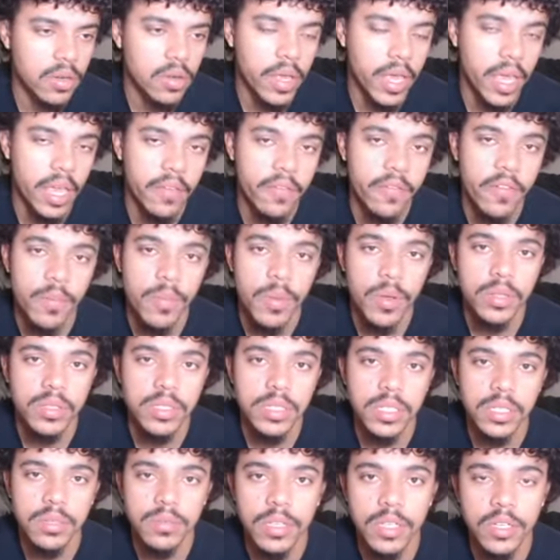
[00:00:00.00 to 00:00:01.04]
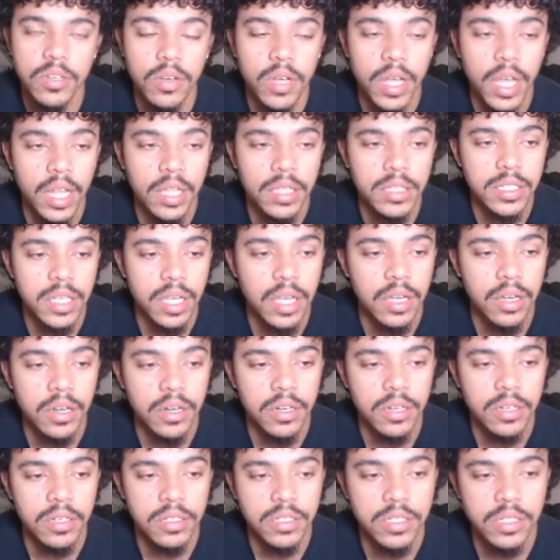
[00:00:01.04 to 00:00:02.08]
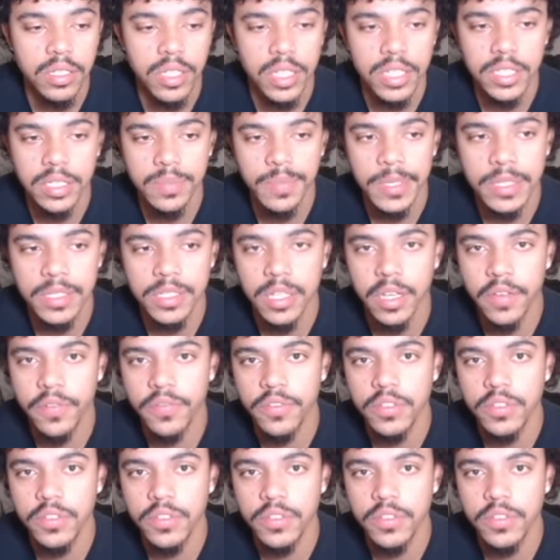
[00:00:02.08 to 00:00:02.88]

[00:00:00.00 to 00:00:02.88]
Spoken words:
okay football team. Nico Collins got hurt, so that's been tough